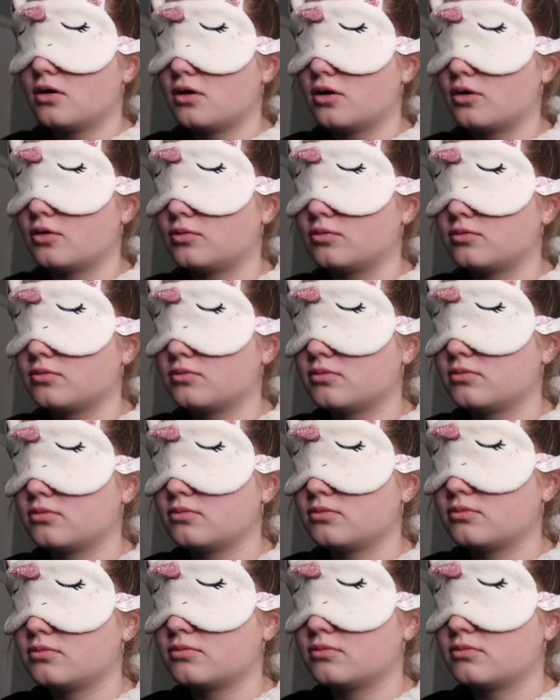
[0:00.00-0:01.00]
Oh,
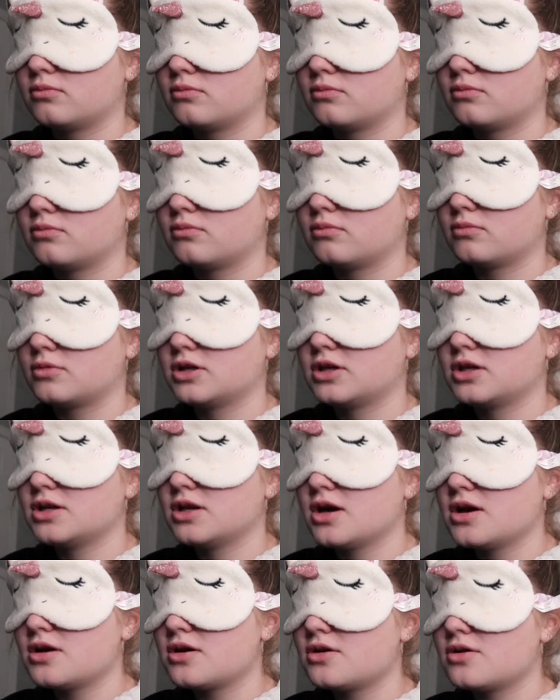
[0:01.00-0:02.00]

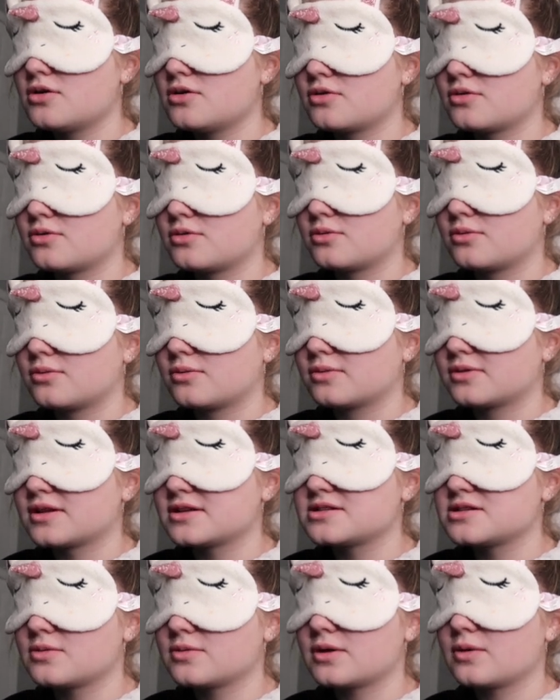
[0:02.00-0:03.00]
no,
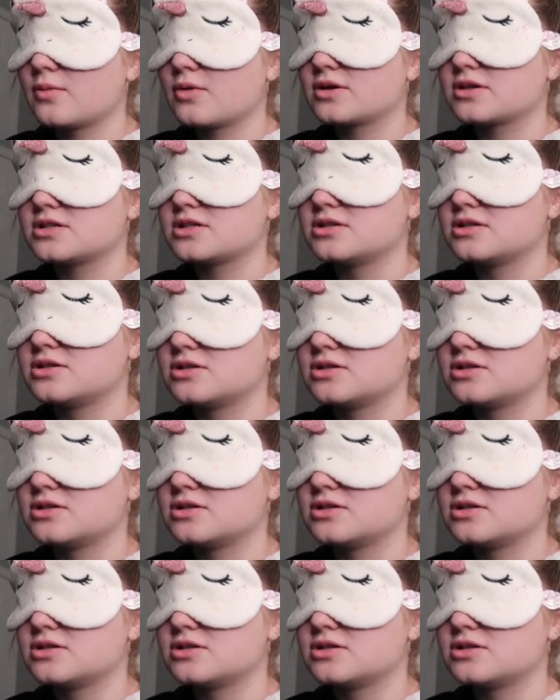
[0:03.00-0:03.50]
that's not what I wanted to